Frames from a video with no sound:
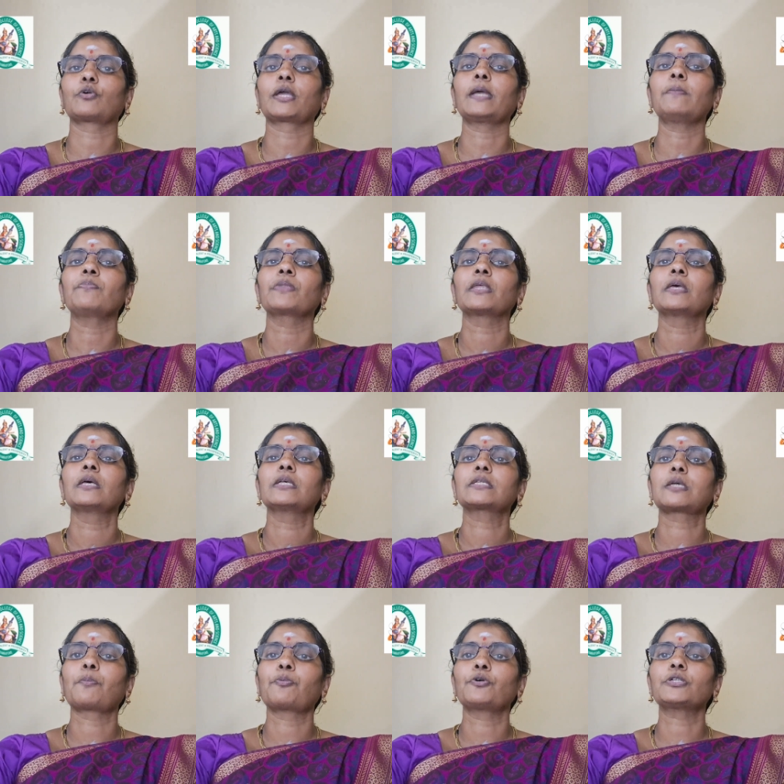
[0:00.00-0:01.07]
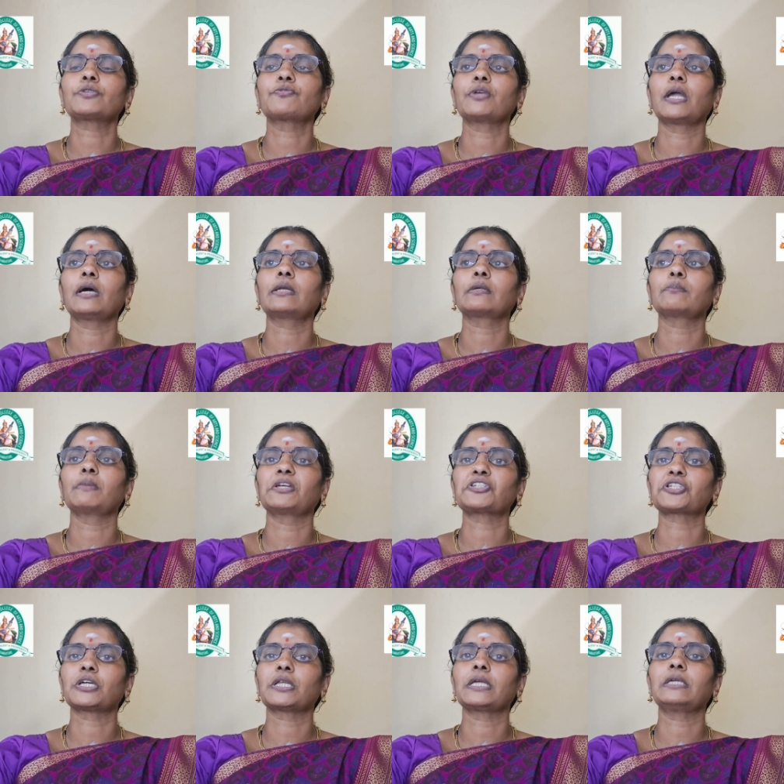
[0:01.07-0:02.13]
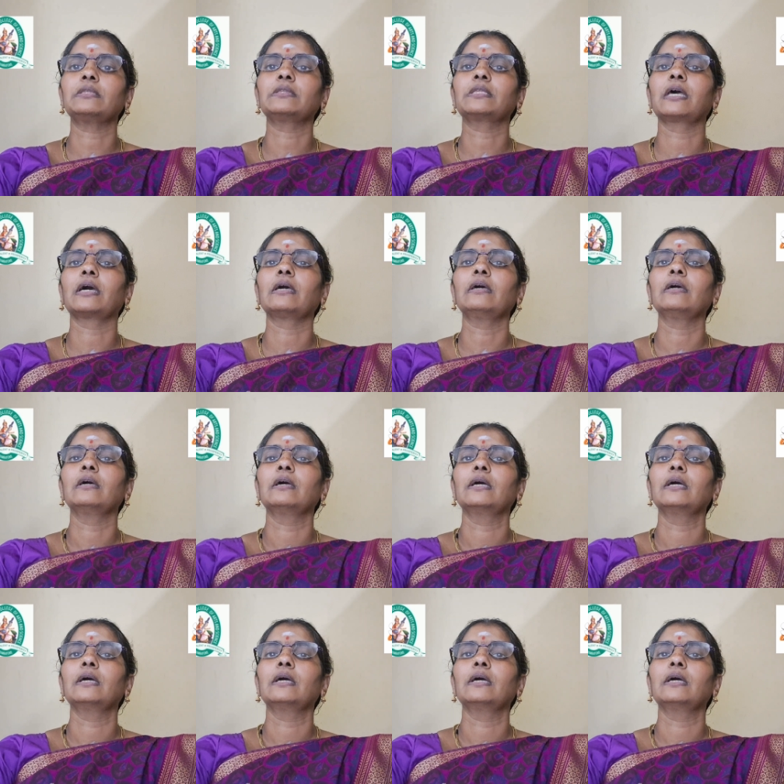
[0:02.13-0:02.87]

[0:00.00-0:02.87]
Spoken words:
Okay, suppose we are measuring the